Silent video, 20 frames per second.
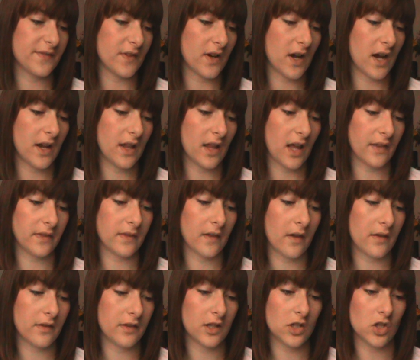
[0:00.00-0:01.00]
fine. Like
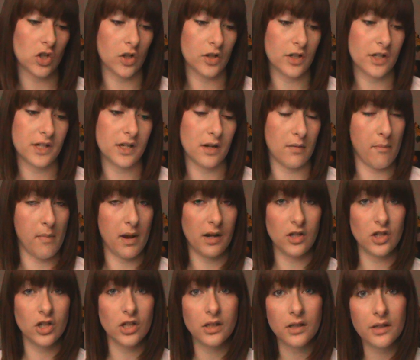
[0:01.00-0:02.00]
the doctor didn't
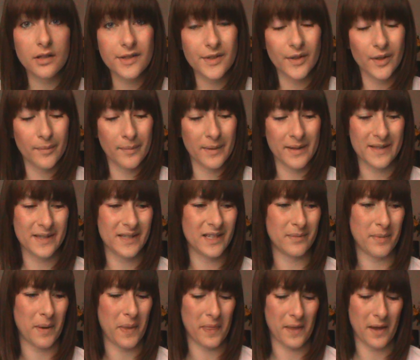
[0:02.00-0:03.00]
mention it, so it mustn't
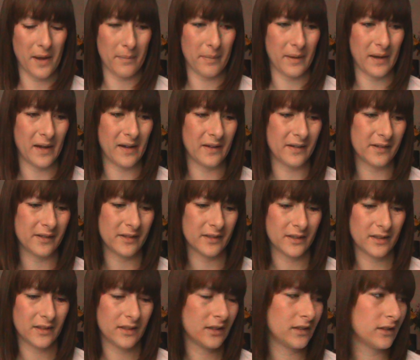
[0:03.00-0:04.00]
have been that bad.
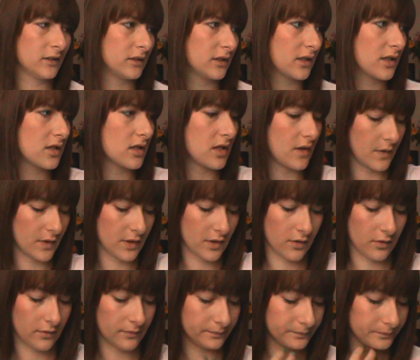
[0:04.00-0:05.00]
So that was
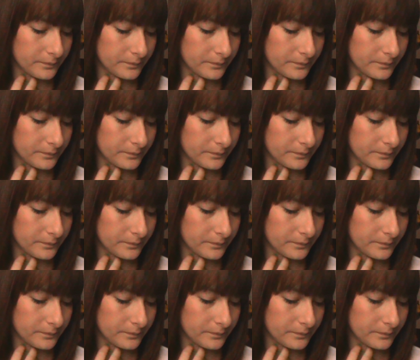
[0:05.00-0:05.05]
good.